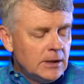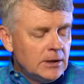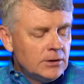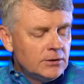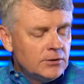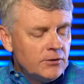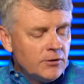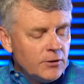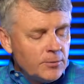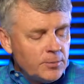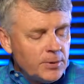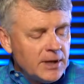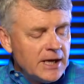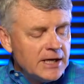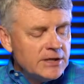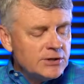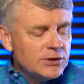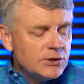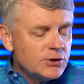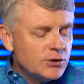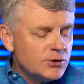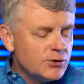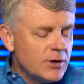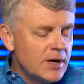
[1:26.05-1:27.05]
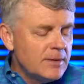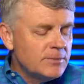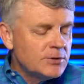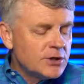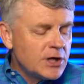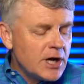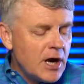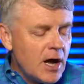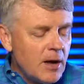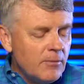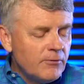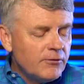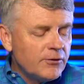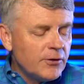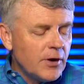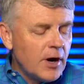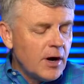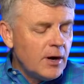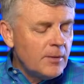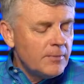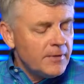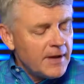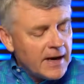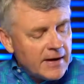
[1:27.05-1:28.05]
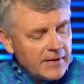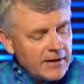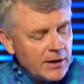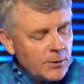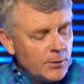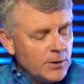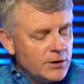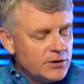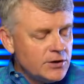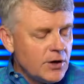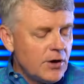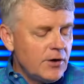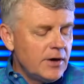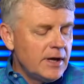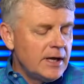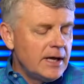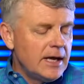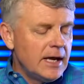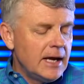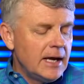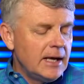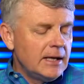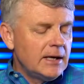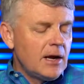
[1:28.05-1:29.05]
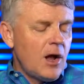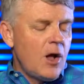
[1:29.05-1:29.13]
To the place the streams come from, there they return again.